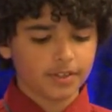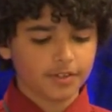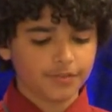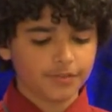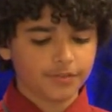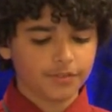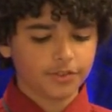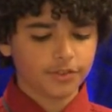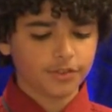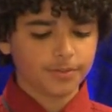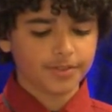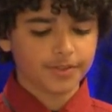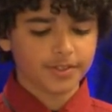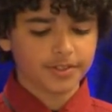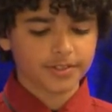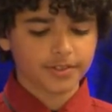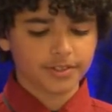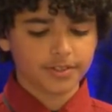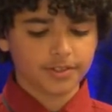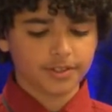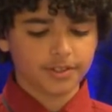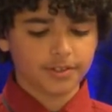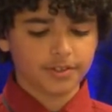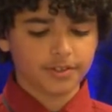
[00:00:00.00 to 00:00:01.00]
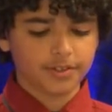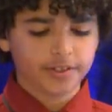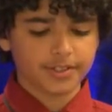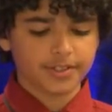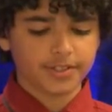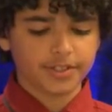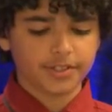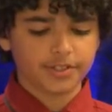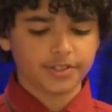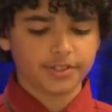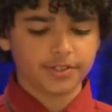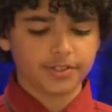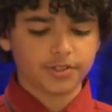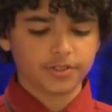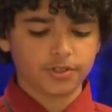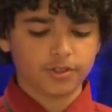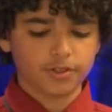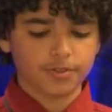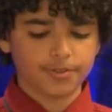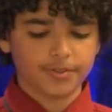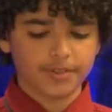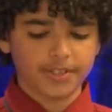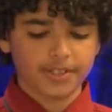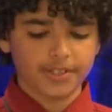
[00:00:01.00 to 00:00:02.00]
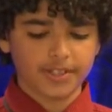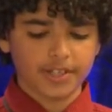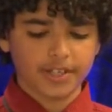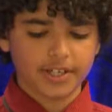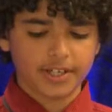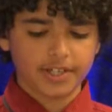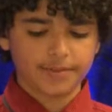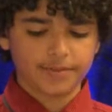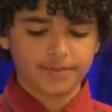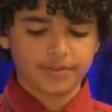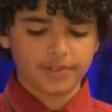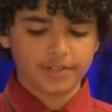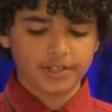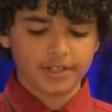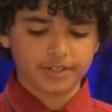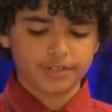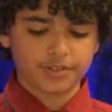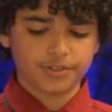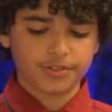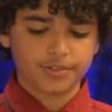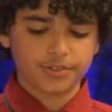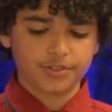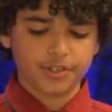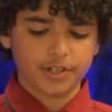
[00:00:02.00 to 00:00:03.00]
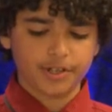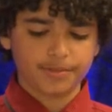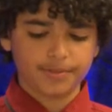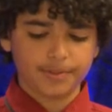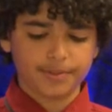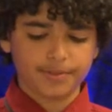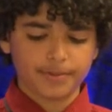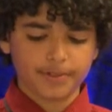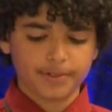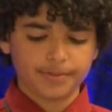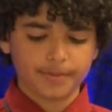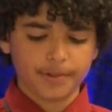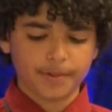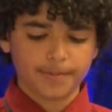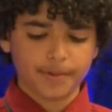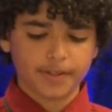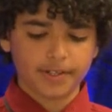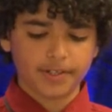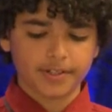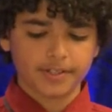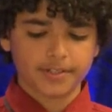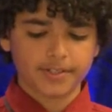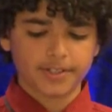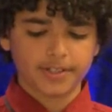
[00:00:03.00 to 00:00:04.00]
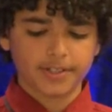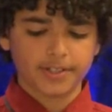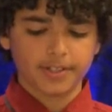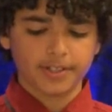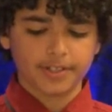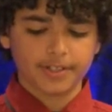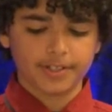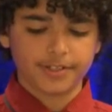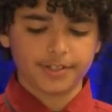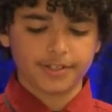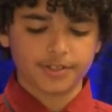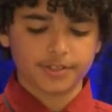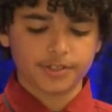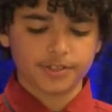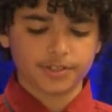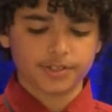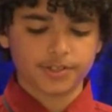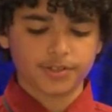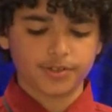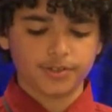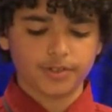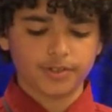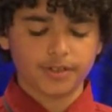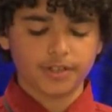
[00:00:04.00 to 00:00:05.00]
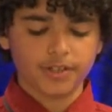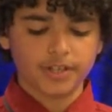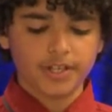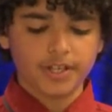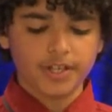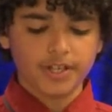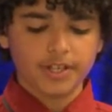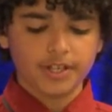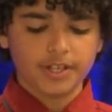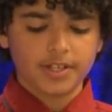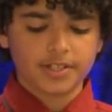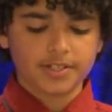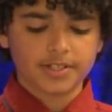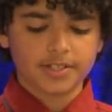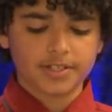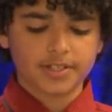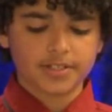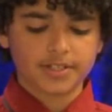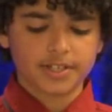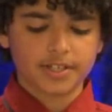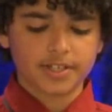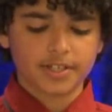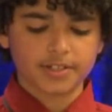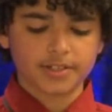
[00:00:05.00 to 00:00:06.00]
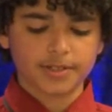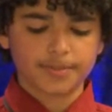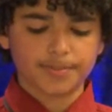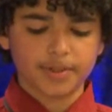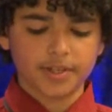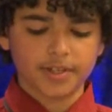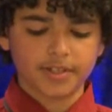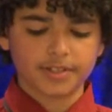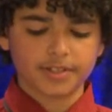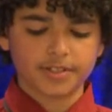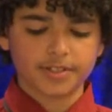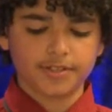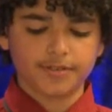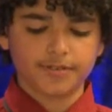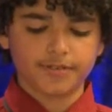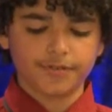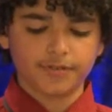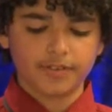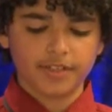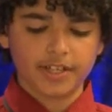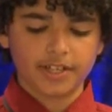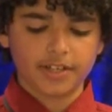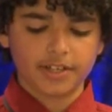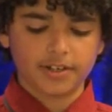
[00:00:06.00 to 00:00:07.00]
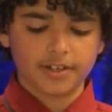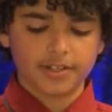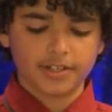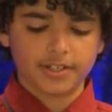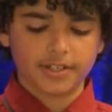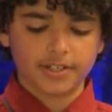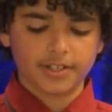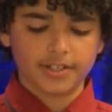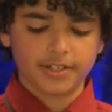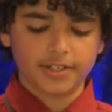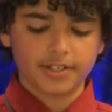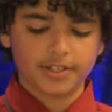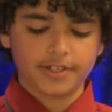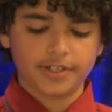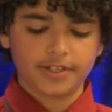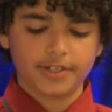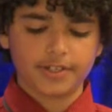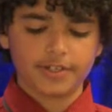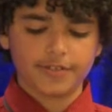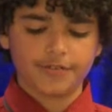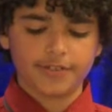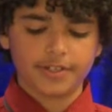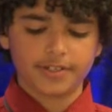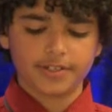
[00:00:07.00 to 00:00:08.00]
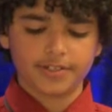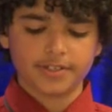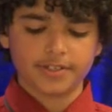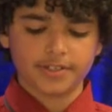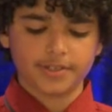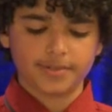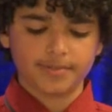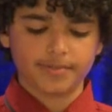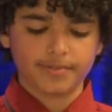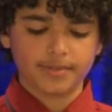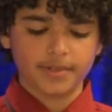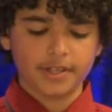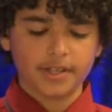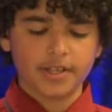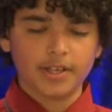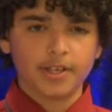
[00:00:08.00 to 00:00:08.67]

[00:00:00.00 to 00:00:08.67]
A few months ago, a teacher told me that I should not be bringing my Palestinian lanyard to school since it has a Palestinian flag on it and it offends him.